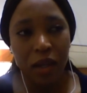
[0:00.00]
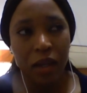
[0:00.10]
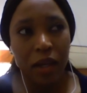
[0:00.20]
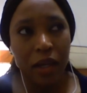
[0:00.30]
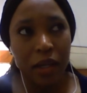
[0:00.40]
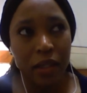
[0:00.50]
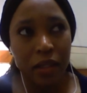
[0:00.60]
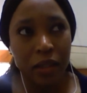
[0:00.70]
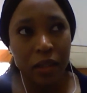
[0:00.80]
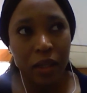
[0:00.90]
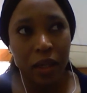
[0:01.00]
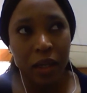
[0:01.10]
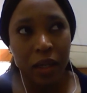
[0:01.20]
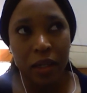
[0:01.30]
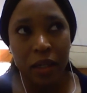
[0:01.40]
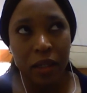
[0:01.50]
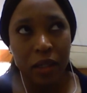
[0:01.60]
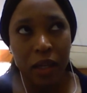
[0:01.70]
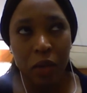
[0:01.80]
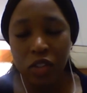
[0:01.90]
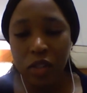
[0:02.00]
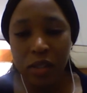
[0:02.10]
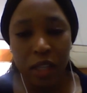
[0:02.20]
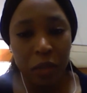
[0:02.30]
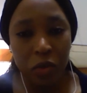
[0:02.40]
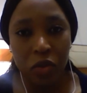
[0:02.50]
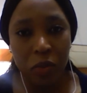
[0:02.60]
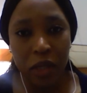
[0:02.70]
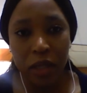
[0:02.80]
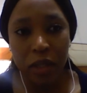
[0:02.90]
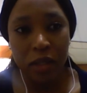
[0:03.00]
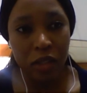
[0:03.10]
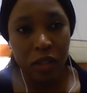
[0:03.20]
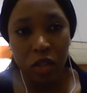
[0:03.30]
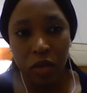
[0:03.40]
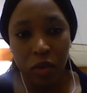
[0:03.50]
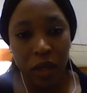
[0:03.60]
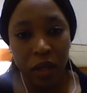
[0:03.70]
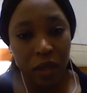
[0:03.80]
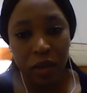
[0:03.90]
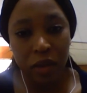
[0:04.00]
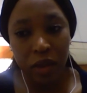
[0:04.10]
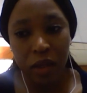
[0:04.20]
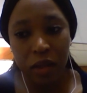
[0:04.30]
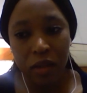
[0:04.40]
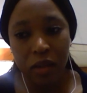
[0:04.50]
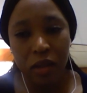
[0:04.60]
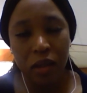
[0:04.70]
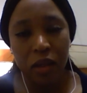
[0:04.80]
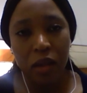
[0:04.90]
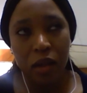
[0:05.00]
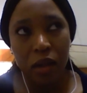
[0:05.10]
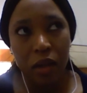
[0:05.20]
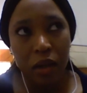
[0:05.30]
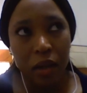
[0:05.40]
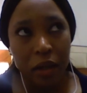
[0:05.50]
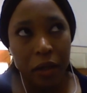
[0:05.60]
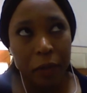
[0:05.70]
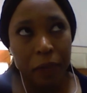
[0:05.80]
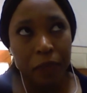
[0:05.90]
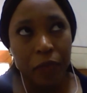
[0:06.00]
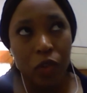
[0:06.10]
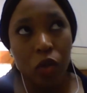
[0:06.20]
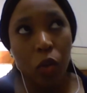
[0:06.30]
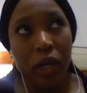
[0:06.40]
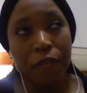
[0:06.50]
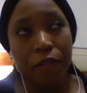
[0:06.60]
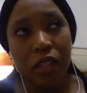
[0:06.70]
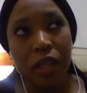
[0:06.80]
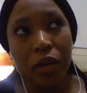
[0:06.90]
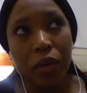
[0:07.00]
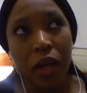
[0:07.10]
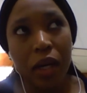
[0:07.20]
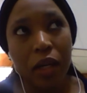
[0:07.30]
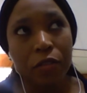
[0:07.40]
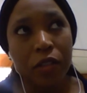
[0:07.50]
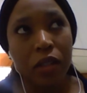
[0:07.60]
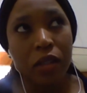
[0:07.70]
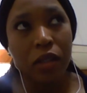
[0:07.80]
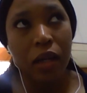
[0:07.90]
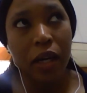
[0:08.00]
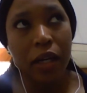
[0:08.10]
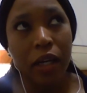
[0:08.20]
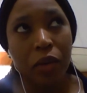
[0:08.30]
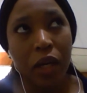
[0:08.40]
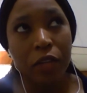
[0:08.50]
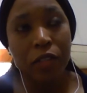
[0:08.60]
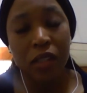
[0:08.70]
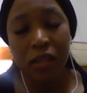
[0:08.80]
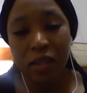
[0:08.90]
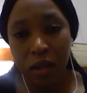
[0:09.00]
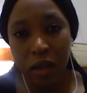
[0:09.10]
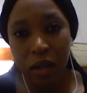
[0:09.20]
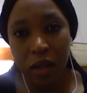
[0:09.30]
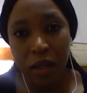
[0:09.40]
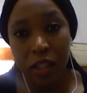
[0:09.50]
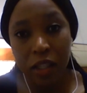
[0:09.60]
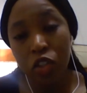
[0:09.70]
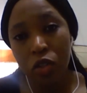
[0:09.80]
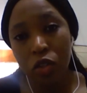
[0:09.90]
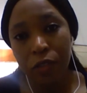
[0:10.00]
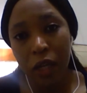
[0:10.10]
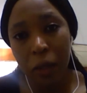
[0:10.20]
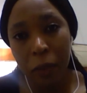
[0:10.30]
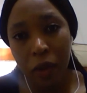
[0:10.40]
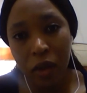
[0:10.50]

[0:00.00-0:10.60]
And I was just able to make a decision right there and then. So when I first arrived, I arrived in Sakaka in Juve Airport,